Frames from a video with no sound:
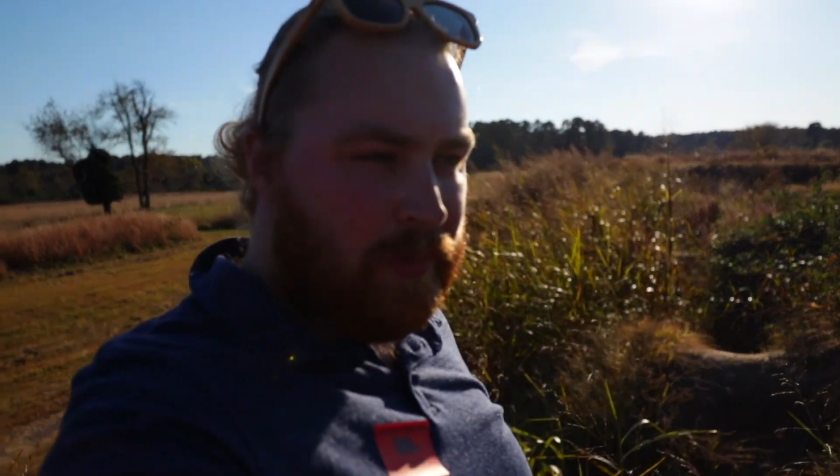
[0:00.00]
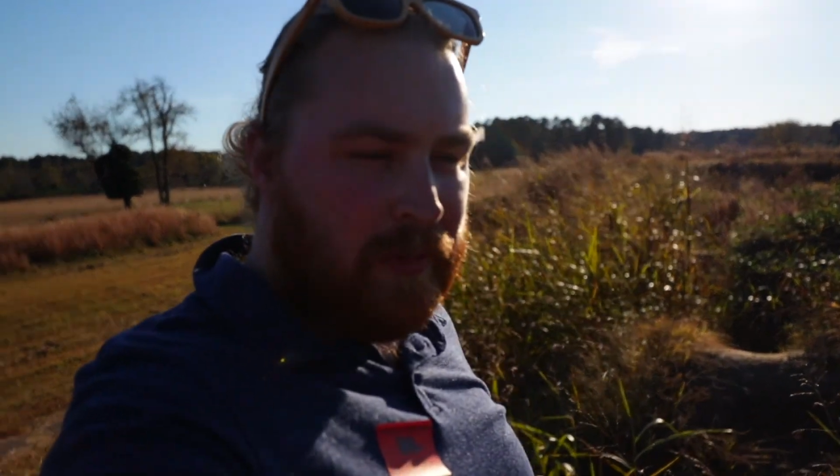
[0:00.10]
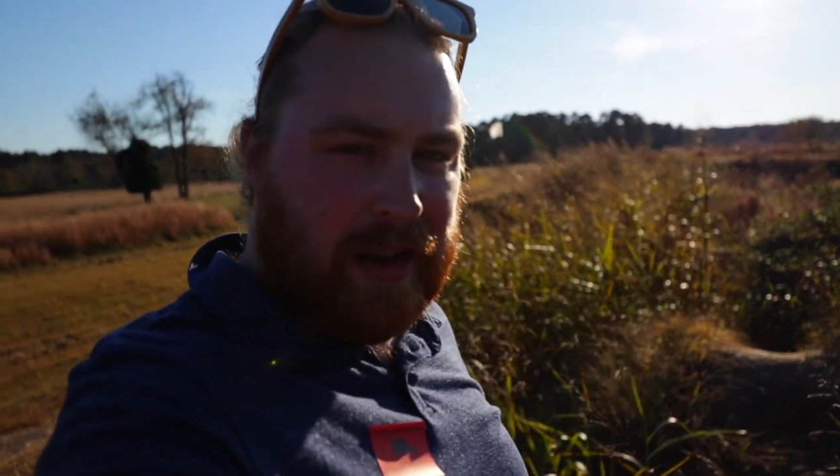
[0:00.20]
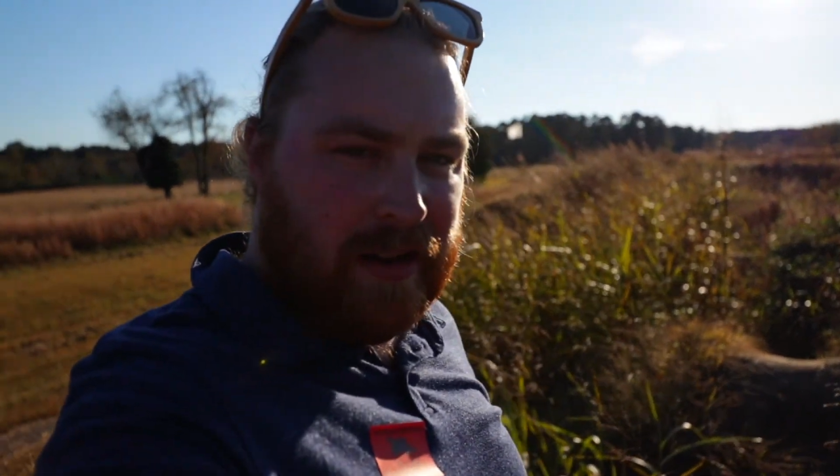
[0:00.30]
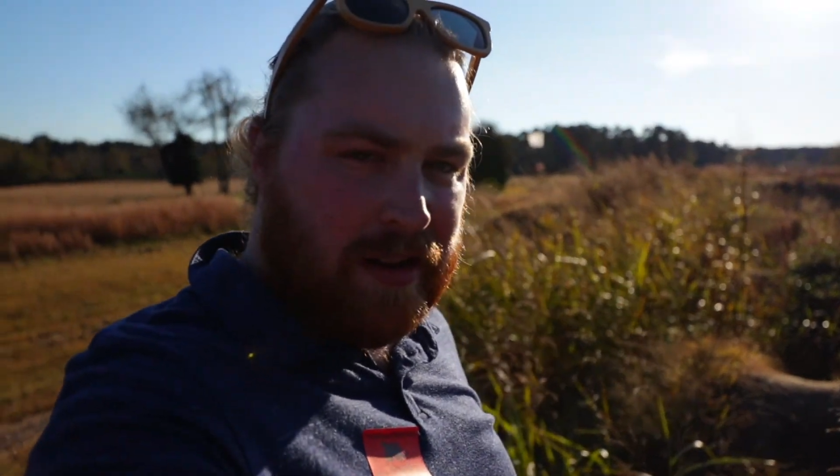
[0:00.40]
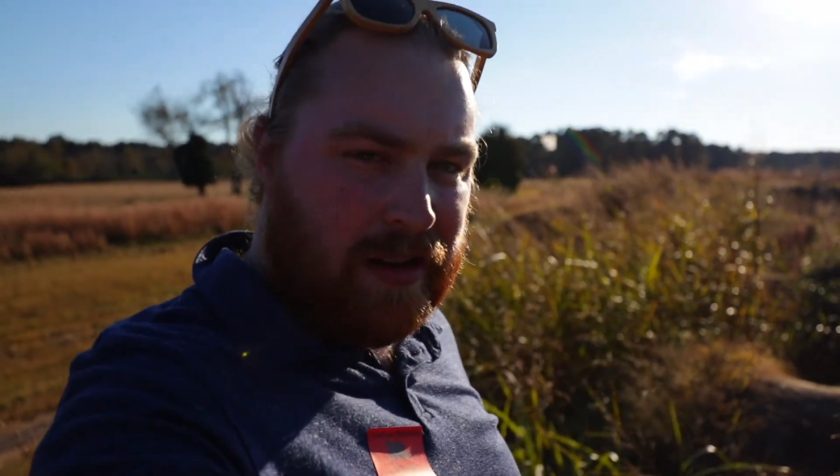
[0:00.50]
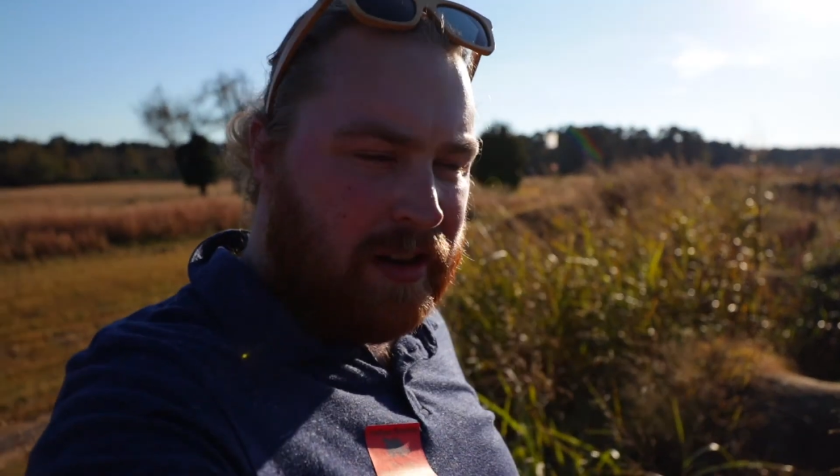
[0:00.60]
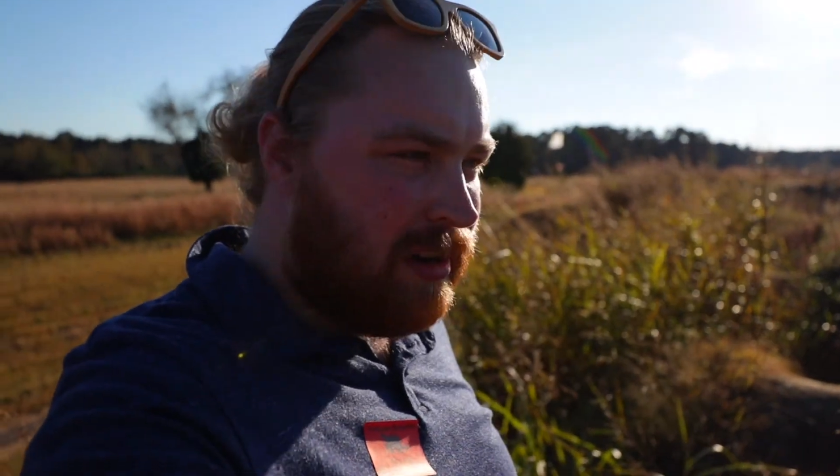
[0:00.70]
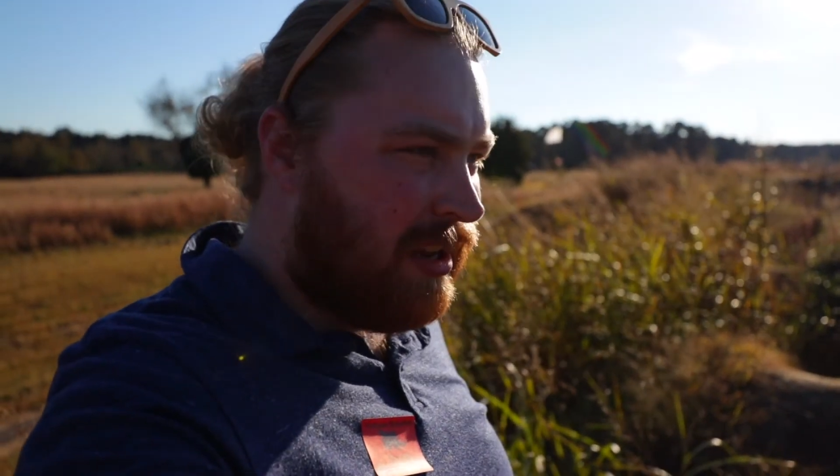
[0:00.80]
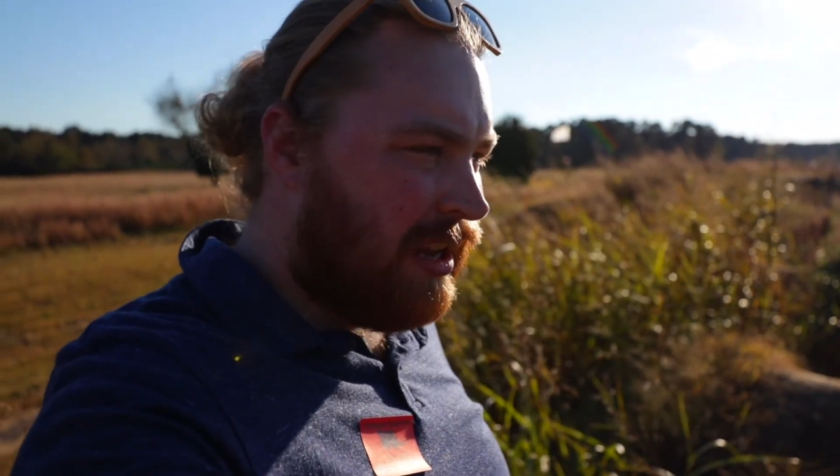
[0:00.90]
we
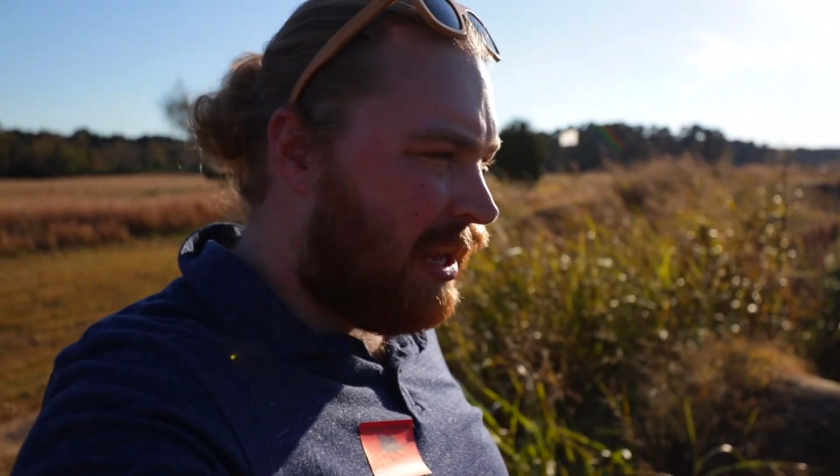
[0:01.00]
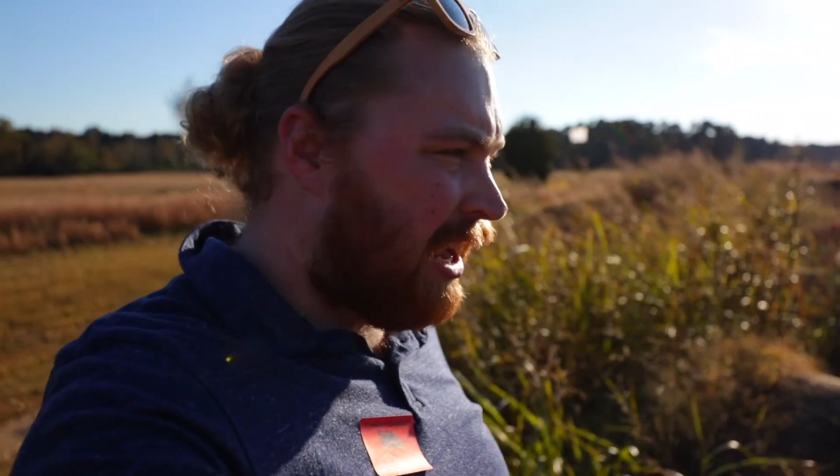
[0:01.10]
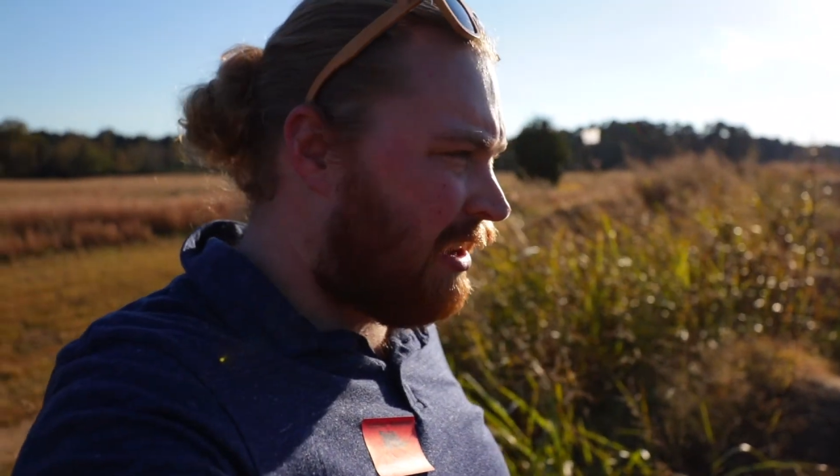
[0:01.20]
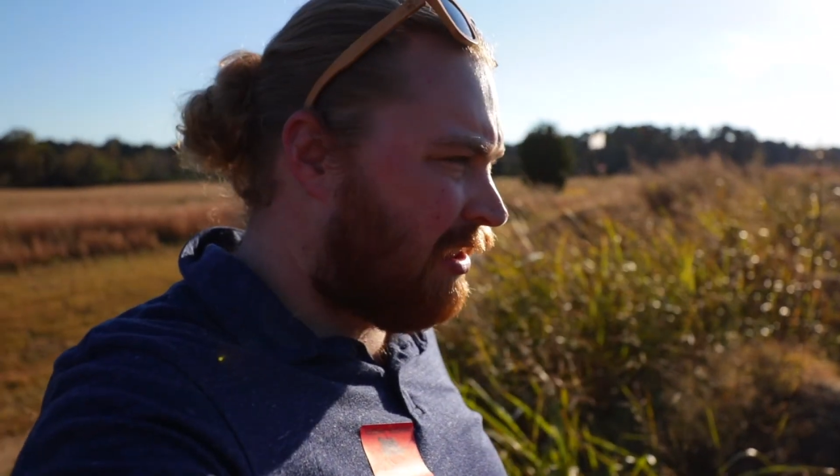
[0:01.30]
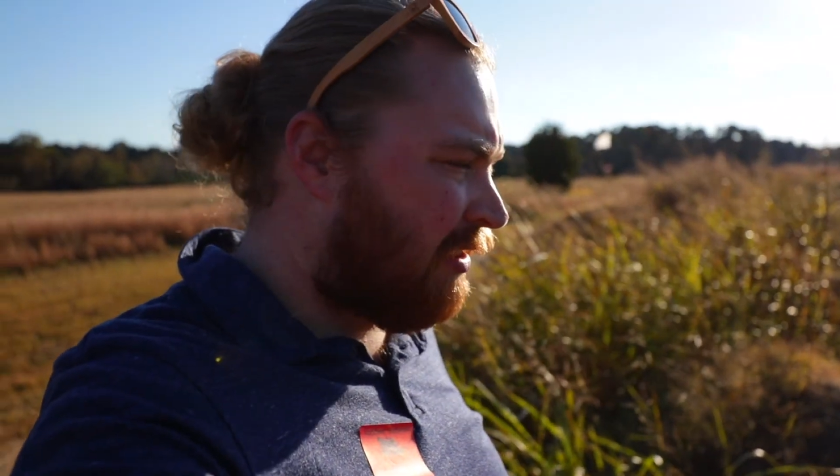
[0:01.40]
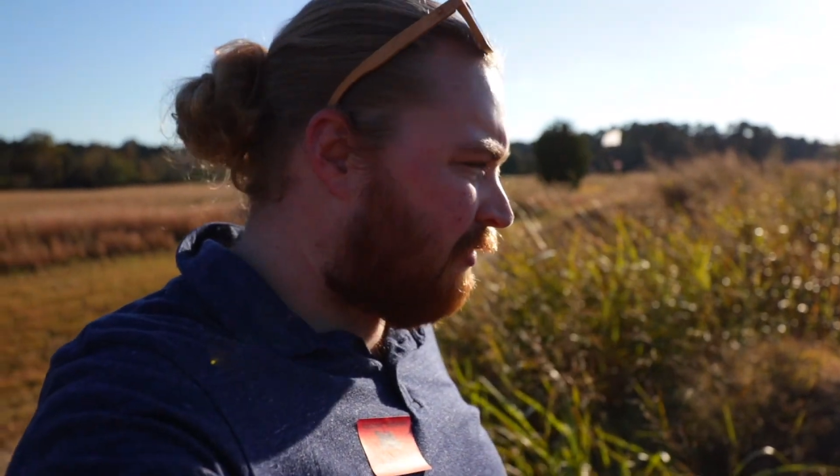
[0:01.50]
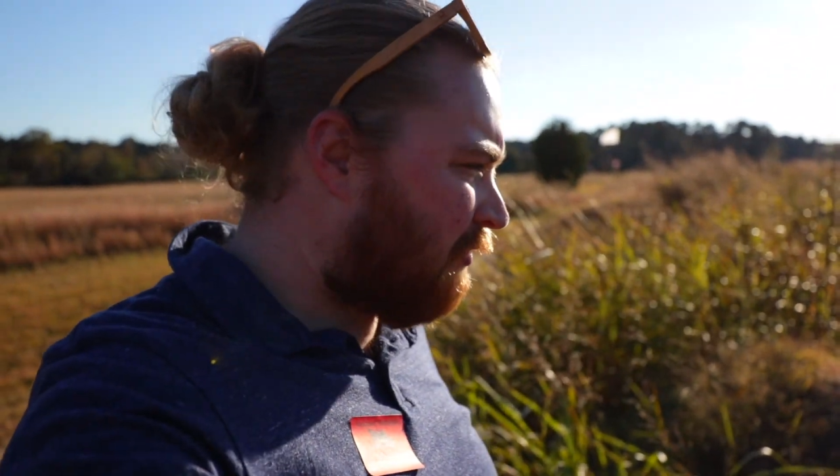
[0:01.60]
are at the